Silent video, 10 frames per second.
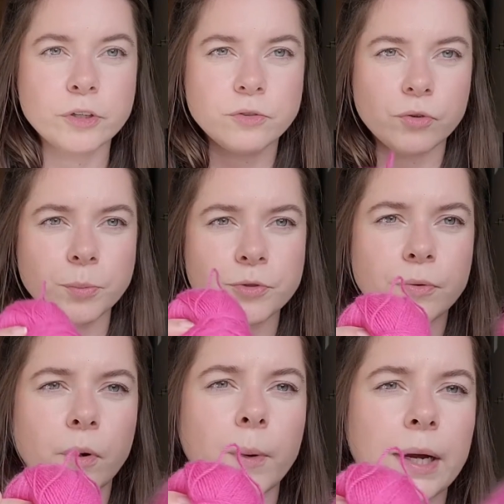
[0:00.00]
Drops
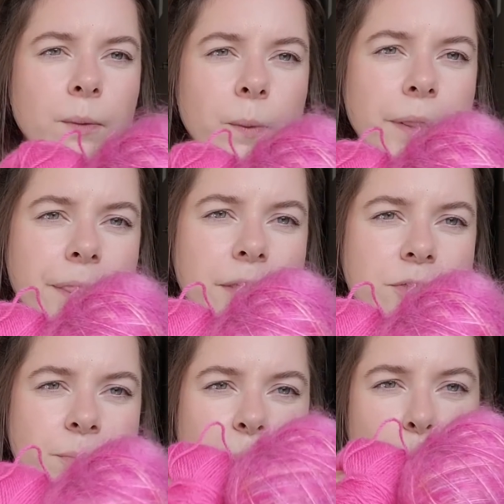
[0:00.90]
Flora with
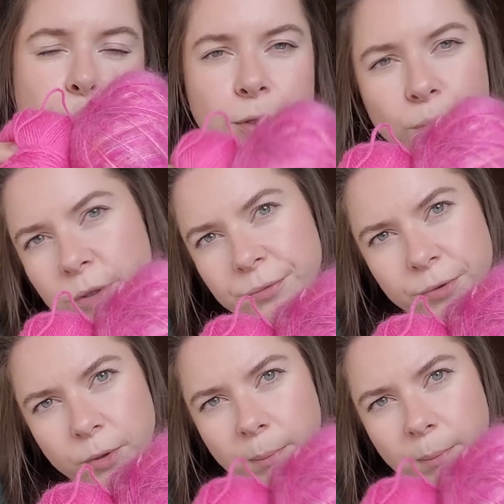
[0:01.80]
this beautiful